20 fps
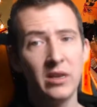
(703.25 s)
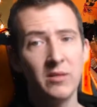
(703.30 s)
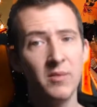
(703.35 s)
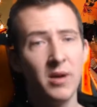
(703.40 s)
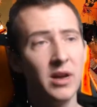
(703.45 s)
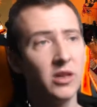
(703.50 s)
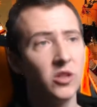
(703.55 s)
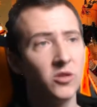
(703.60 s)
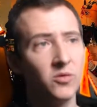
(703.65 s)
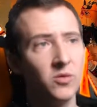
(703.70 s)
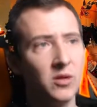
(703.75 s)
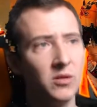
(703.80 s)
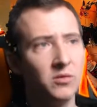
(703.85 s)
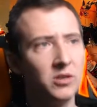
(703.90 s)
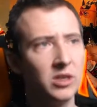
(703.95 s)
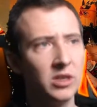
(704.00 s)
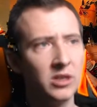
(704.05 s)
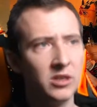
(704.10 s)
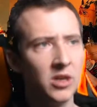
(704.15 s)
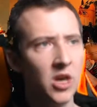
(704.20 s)
You might as well
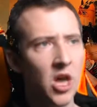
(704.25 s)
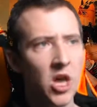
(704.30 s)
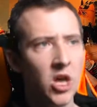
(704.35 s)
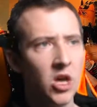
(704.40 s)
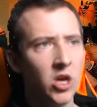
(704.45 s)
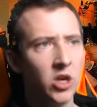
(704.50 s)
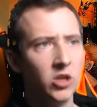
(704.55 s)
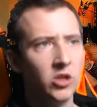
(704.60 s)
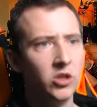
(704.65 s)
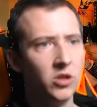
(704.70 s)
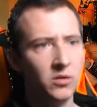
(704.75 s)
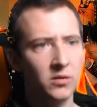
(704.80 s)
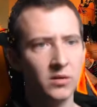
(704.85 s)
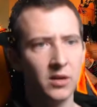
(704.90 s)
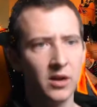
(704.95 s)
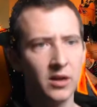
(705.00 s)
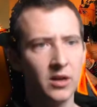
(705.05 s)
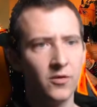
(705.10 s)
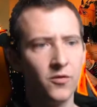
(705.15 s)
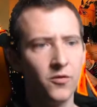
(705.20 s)
just do
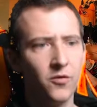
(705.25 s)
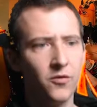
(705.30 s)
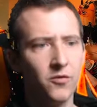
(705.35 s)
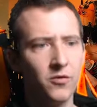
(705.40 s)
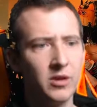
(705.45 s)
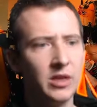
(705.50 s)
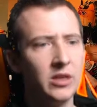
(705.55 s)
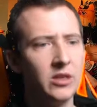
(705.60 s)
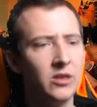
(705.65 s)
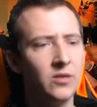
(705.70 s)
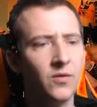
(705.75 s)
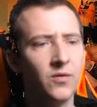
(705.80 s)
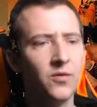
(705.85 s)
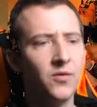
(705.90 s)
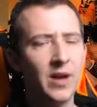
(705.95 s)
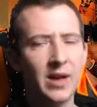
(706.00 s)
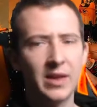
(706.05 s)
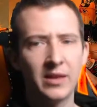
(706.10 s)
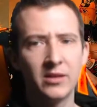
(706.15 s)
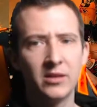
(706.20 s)
like a free
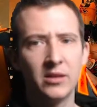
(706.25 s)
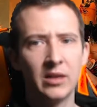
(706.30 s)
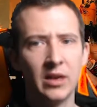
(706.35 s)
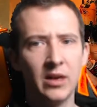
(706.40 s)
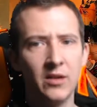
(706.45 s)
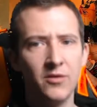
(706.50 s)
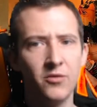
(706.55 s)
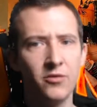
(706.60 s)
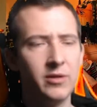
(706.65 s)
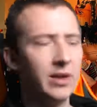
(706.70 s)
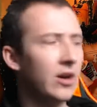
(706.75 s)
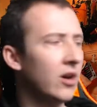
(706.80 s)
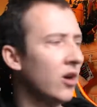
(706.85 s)
fast delivery.